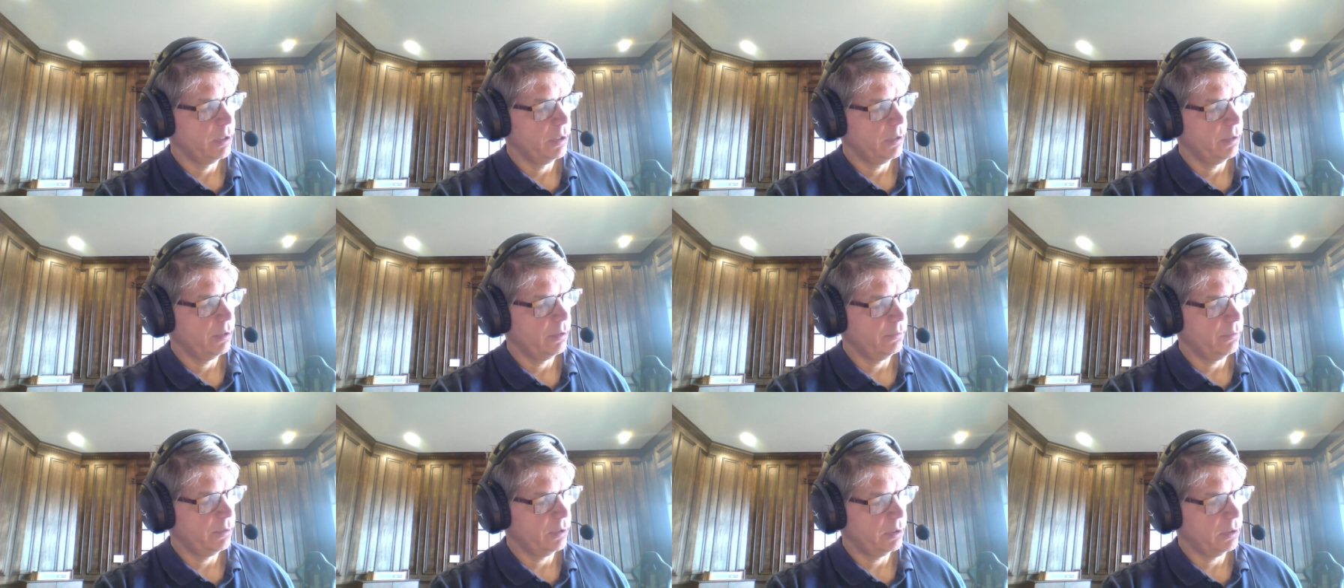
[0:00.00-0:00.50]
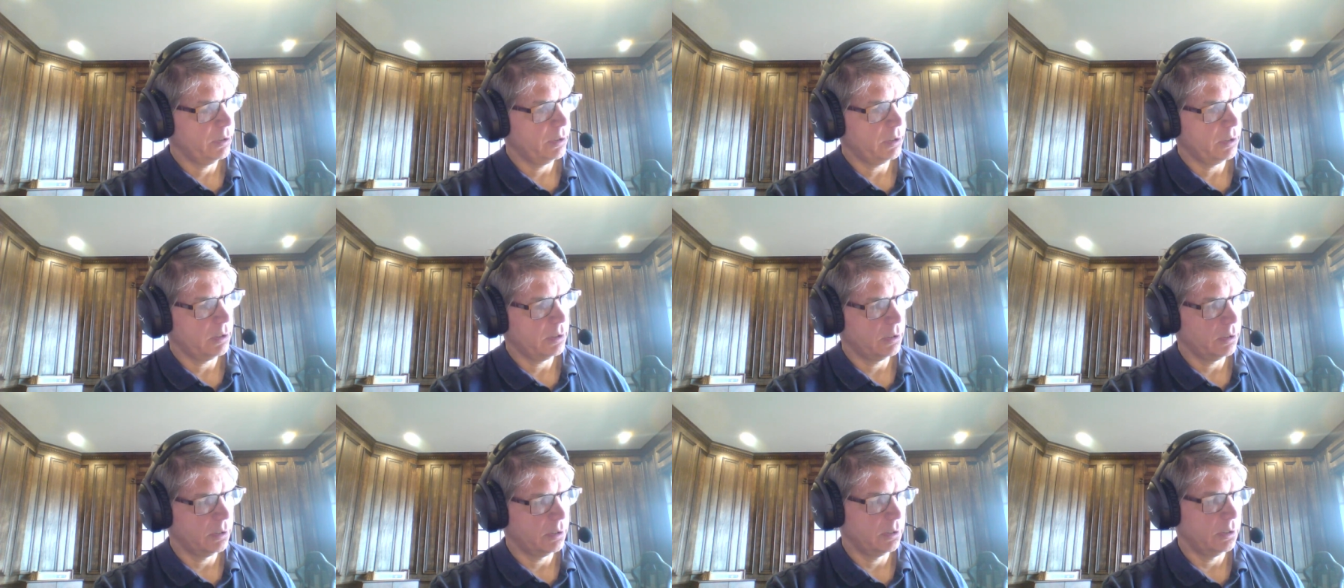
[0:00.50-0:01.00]
There
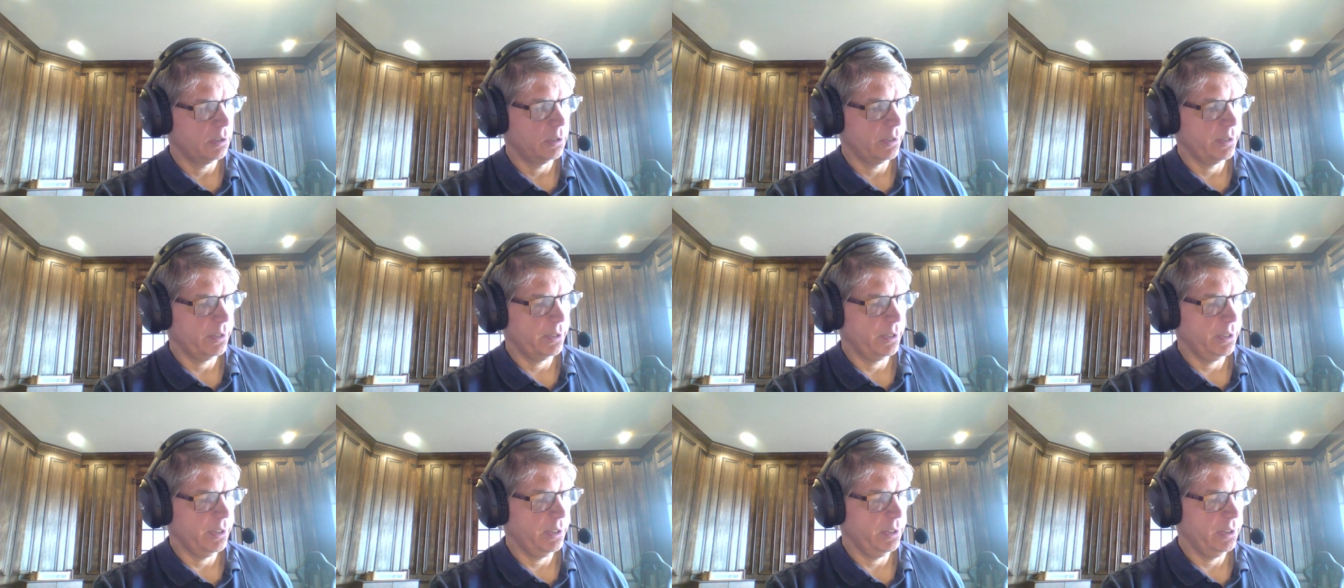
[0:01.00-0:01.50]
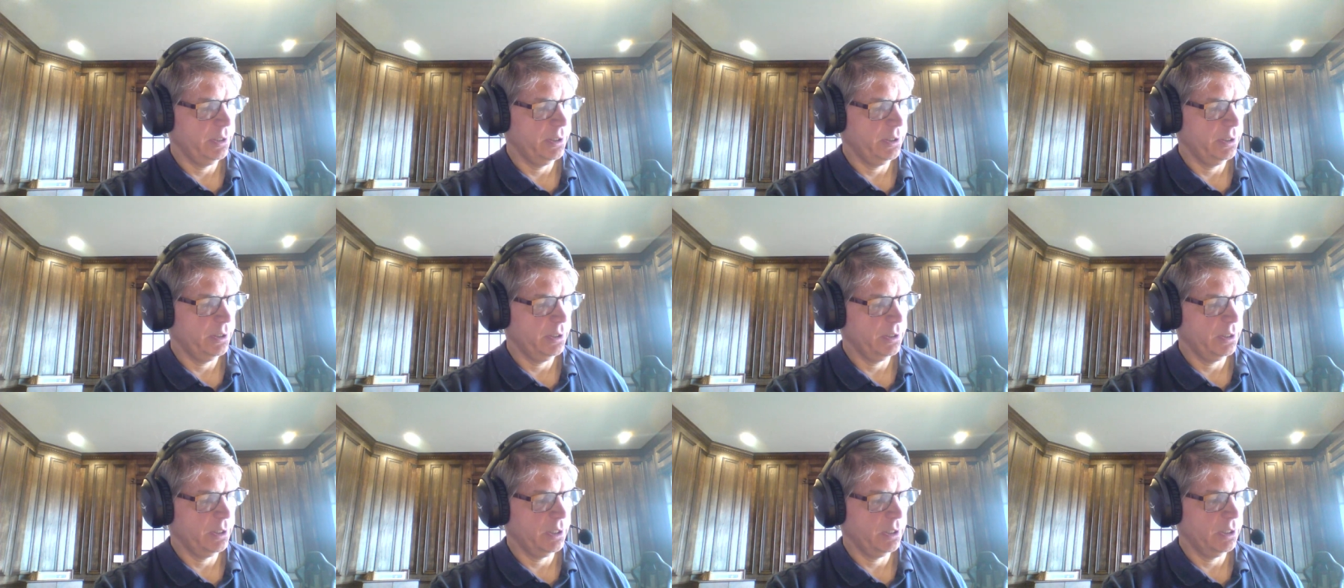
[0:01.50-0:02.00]
are
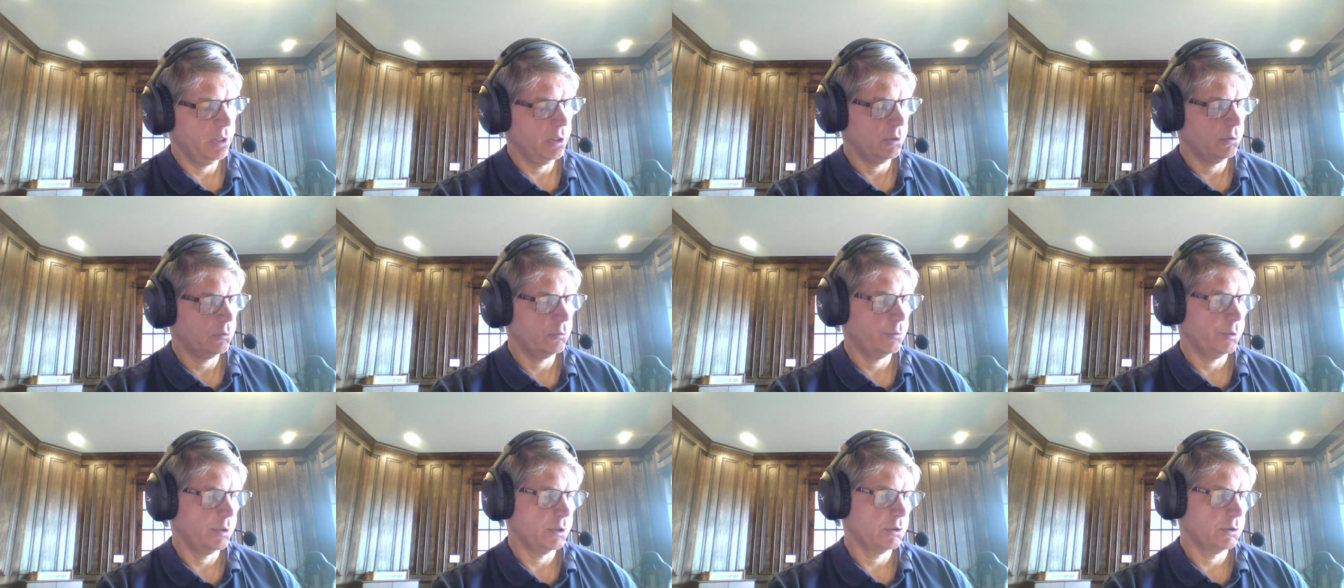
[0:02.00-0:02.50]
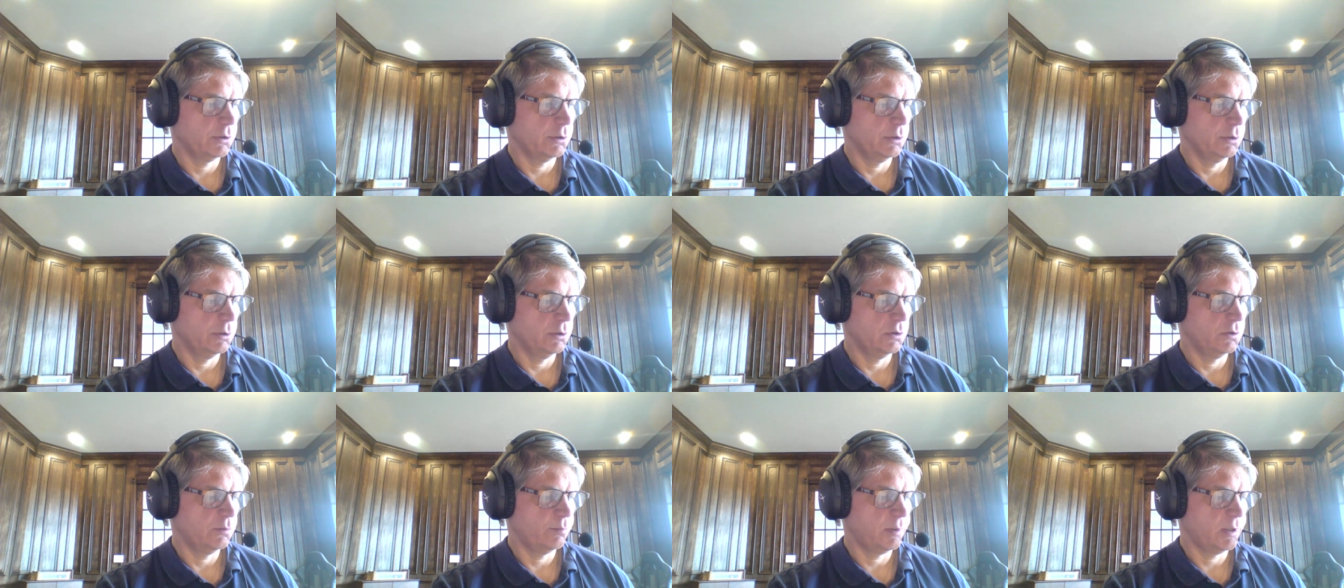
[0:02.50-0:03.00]
88
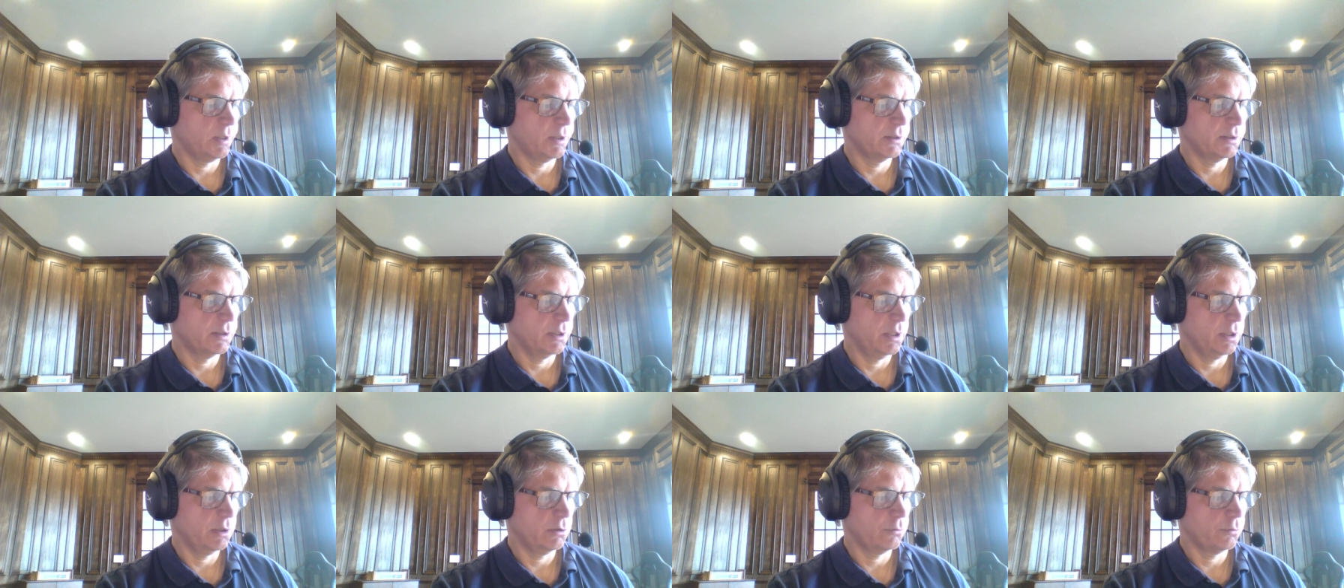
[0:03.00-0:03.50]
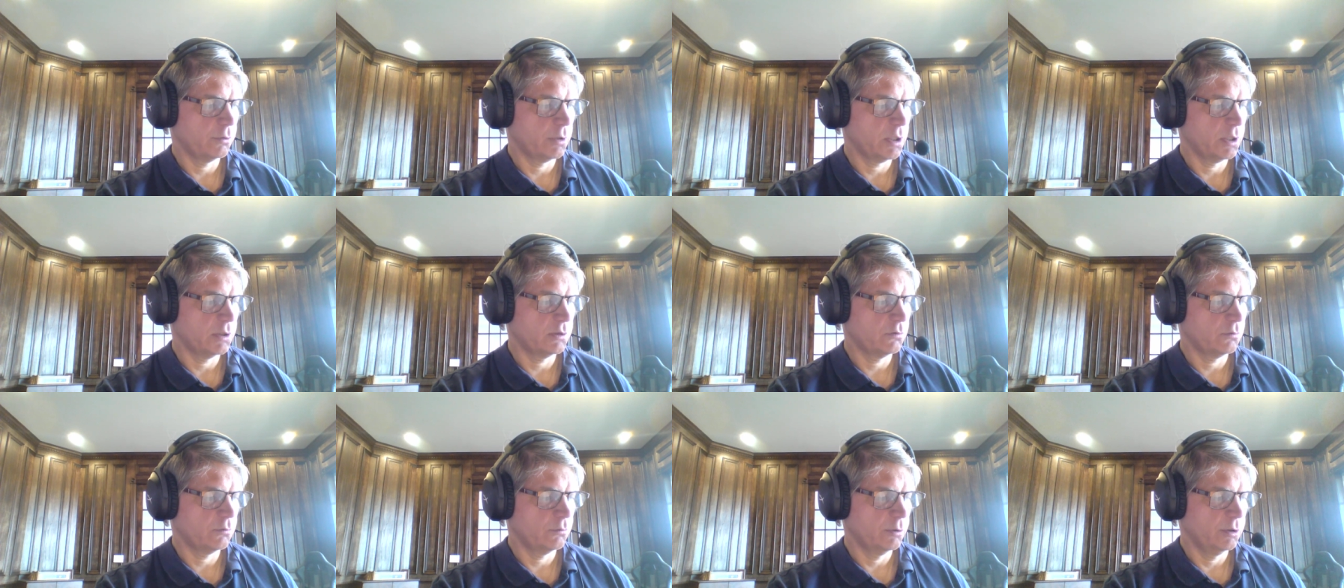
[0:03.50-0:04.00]
questions plus a
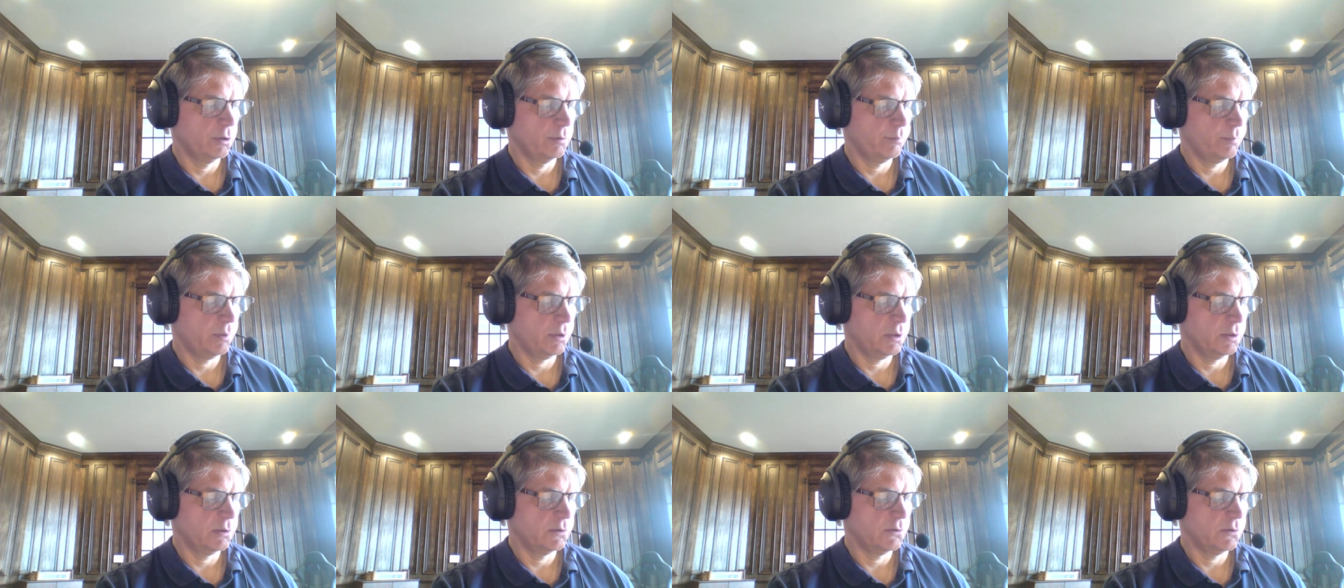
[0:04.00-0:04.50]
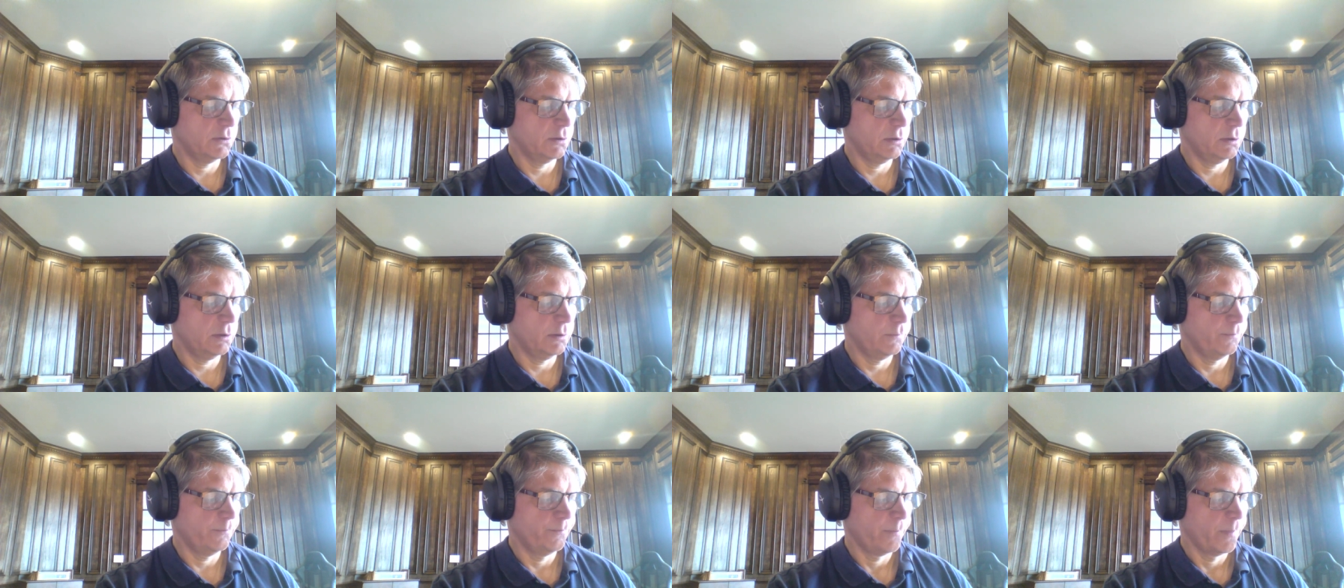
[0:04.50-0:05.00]
crossword
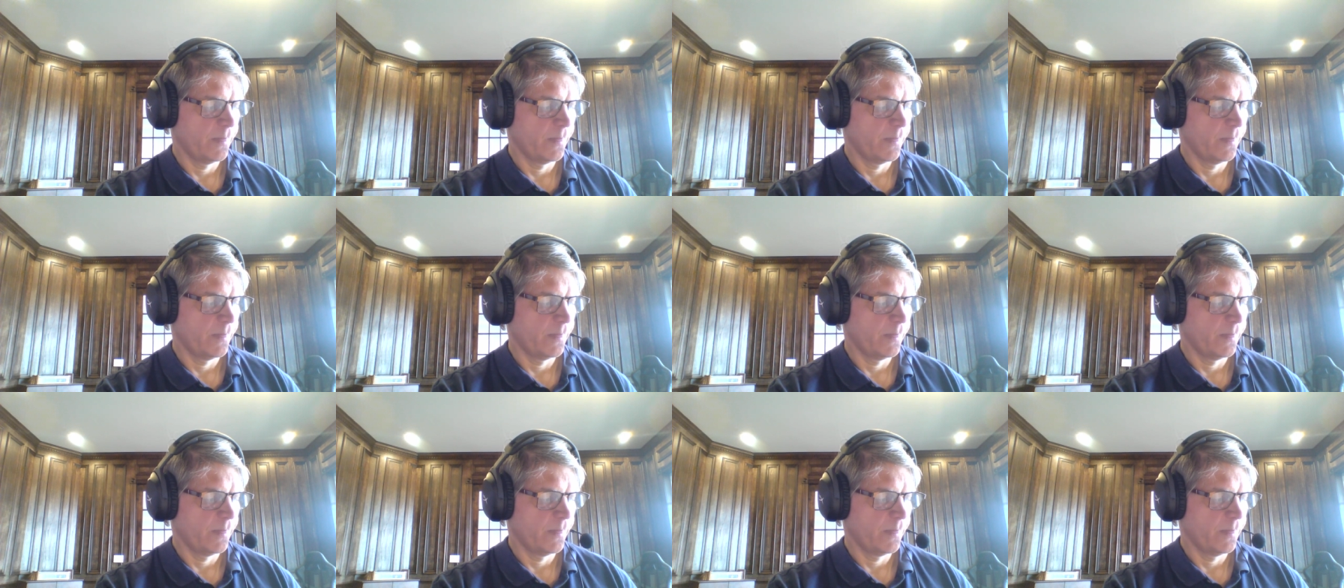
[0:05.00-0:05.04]
puzzle.